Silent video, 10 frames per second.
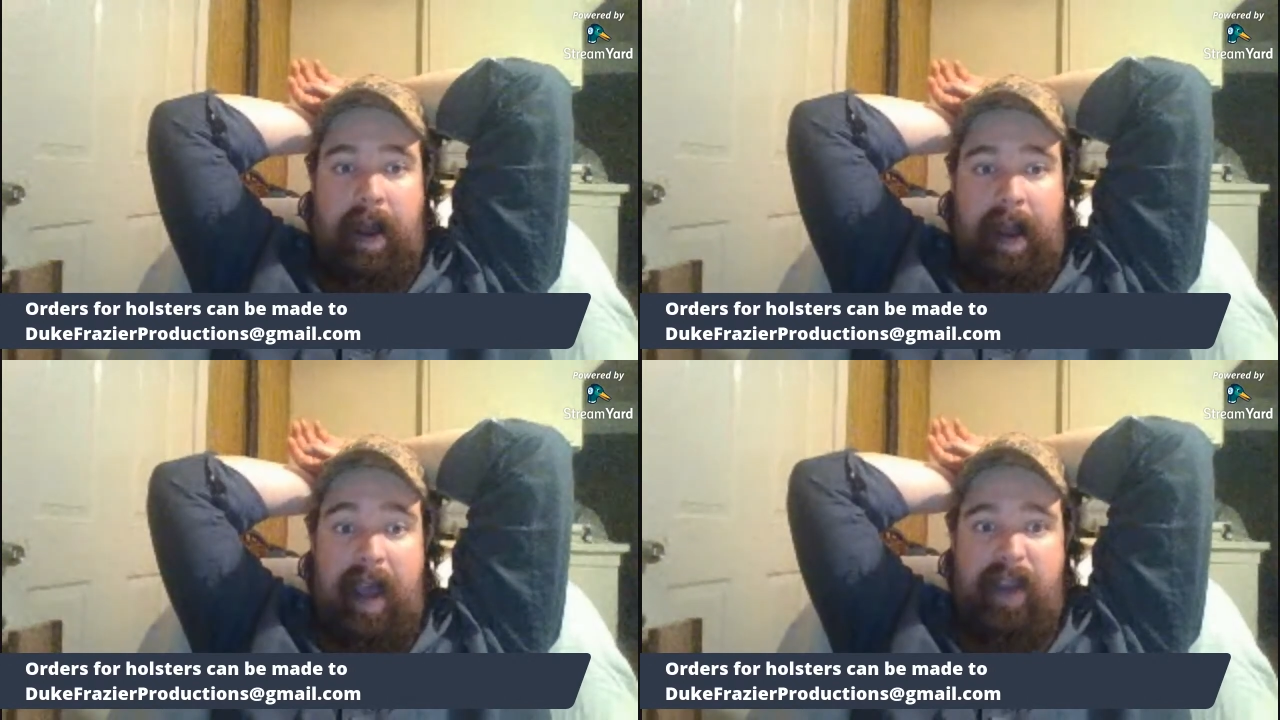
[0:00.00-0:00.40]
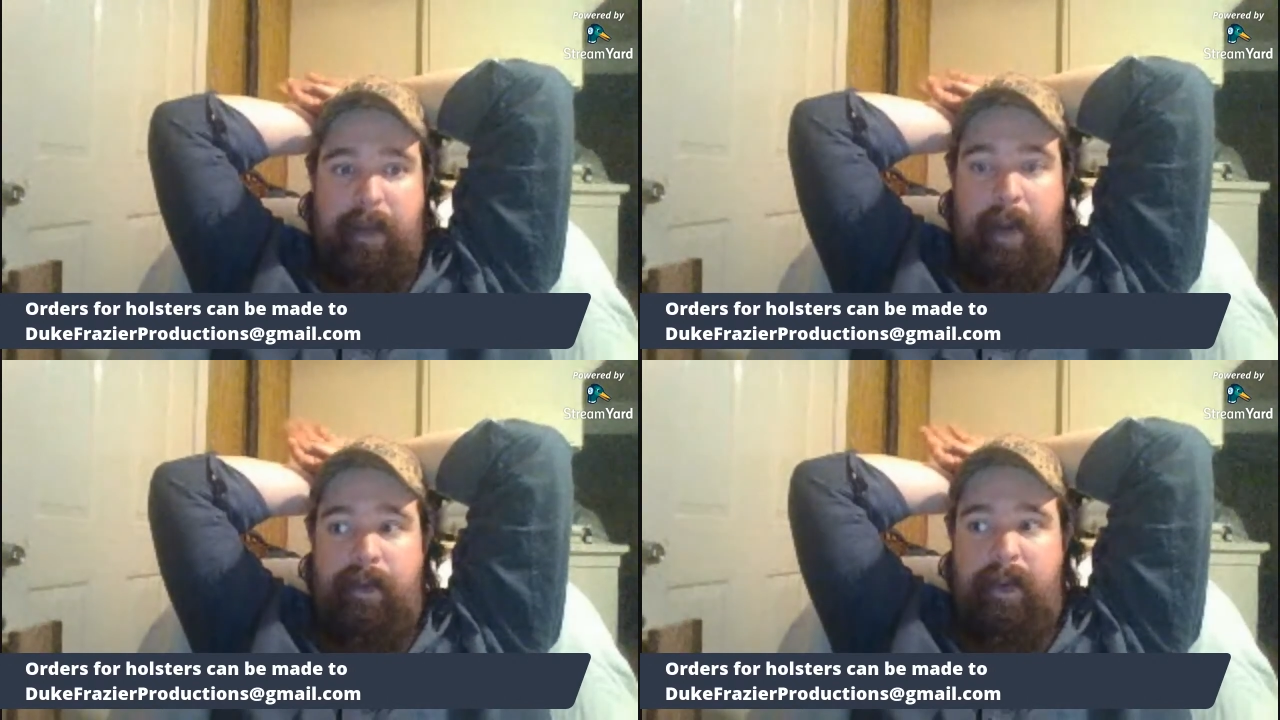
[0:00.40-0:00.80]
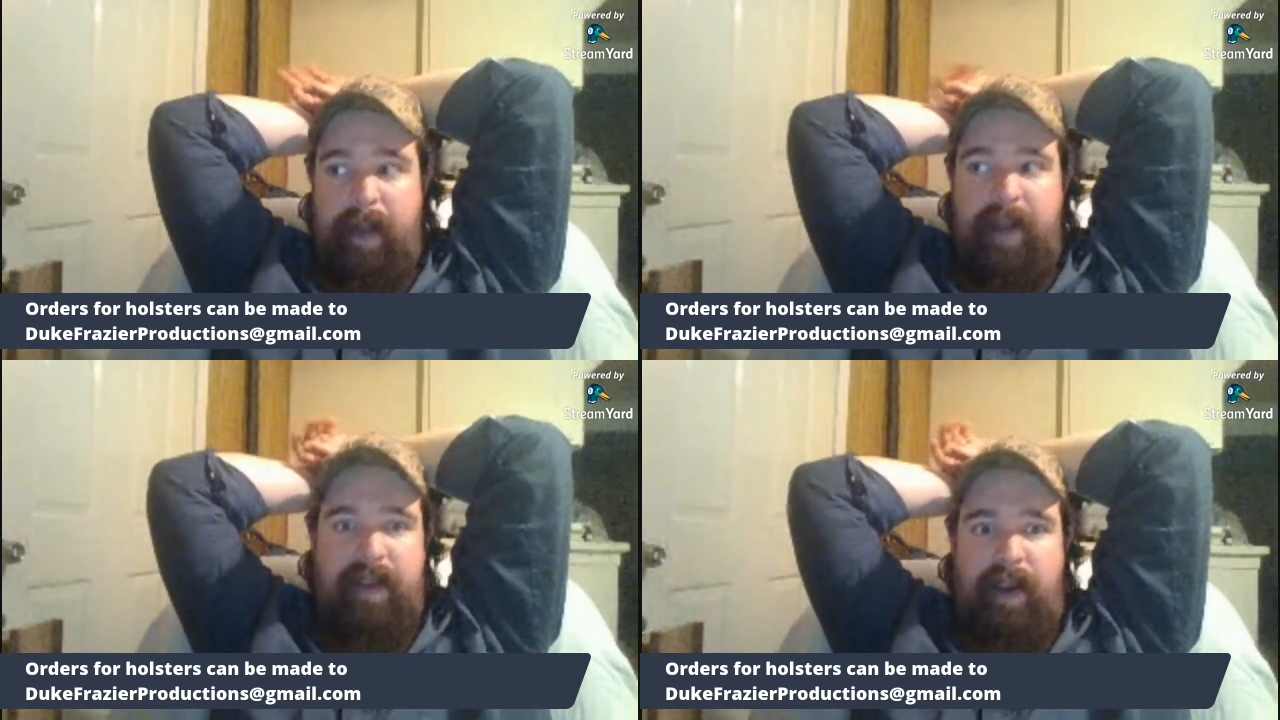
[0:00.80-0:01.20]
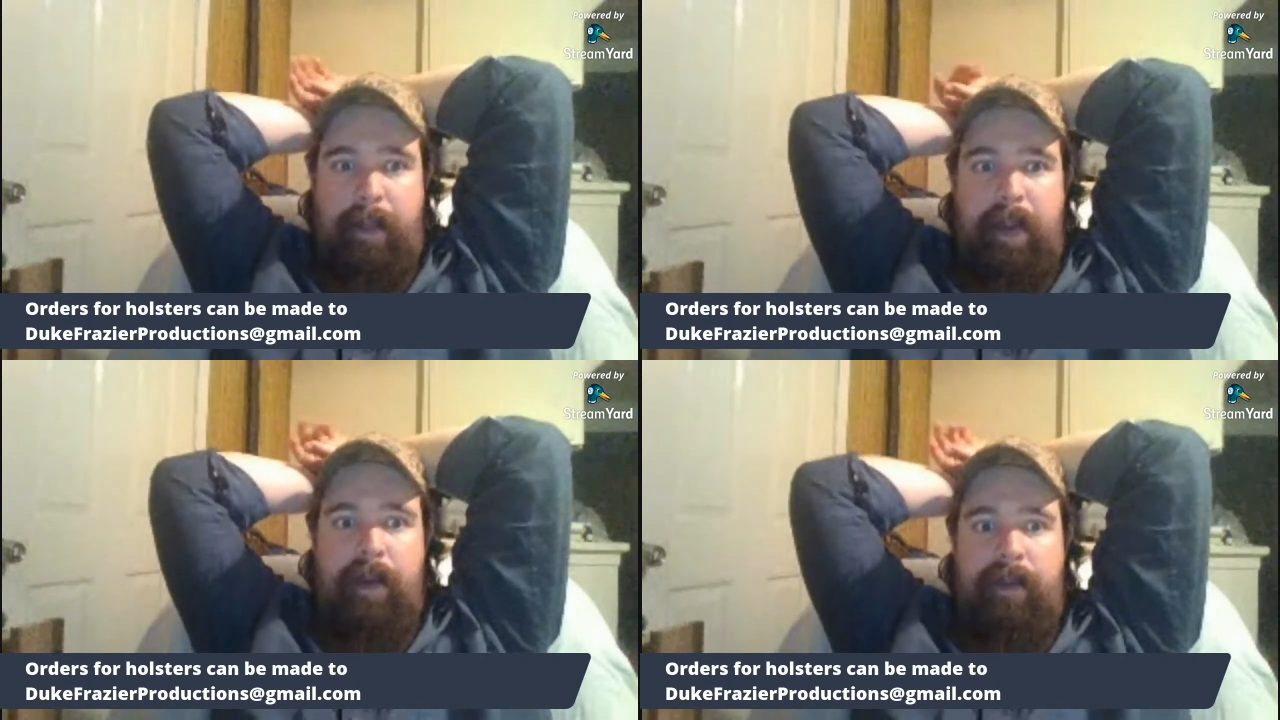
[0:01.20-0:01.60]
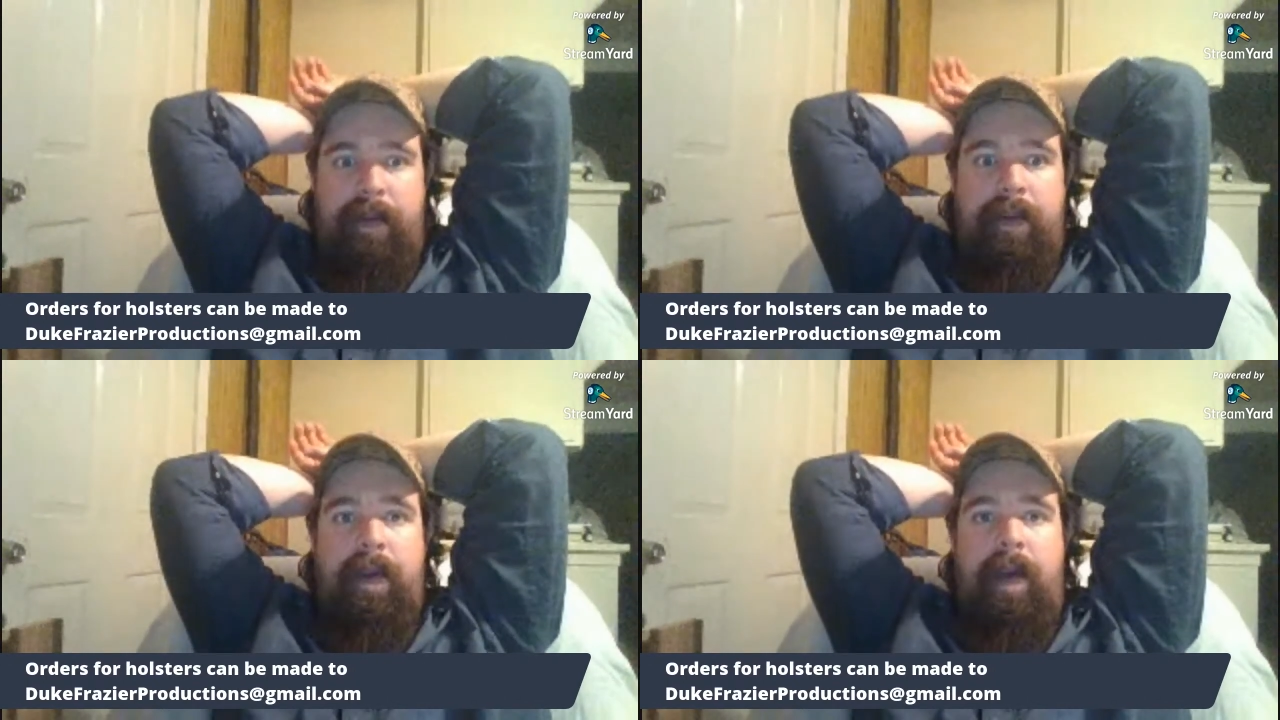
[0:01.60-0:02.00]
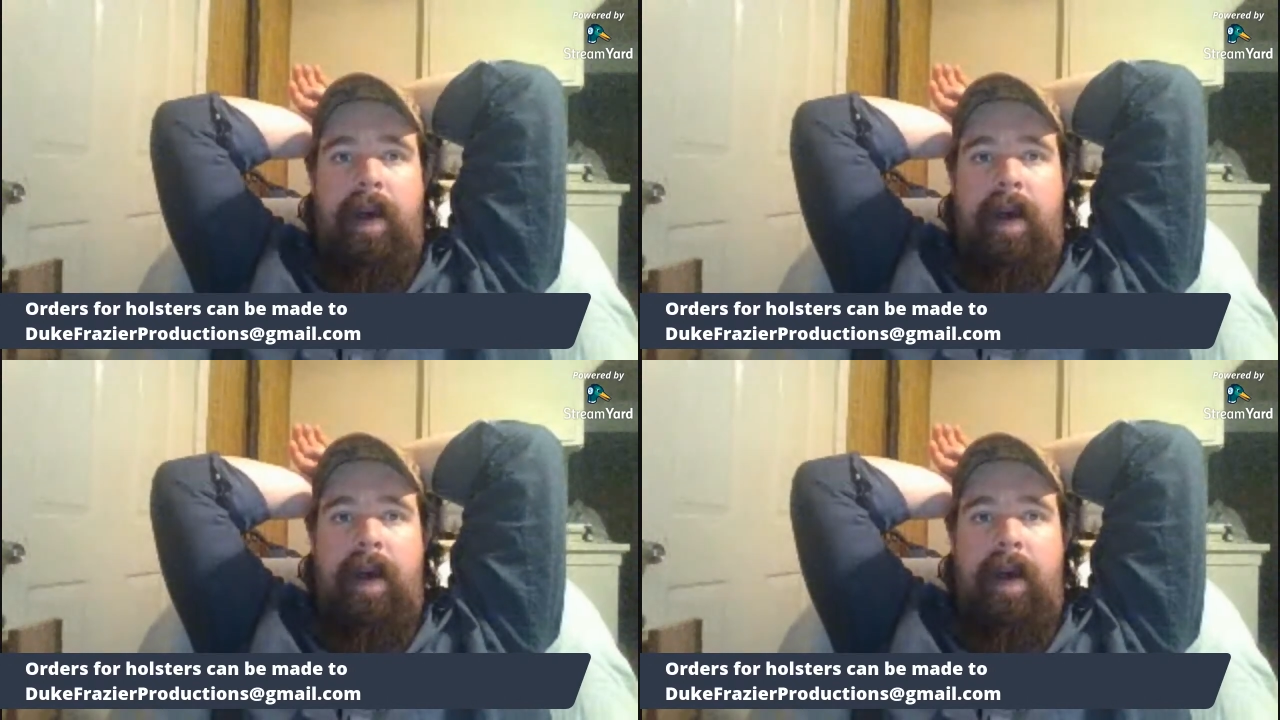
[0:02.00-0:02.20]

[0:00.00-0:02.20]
Not as beautiful, but it's still beautiful.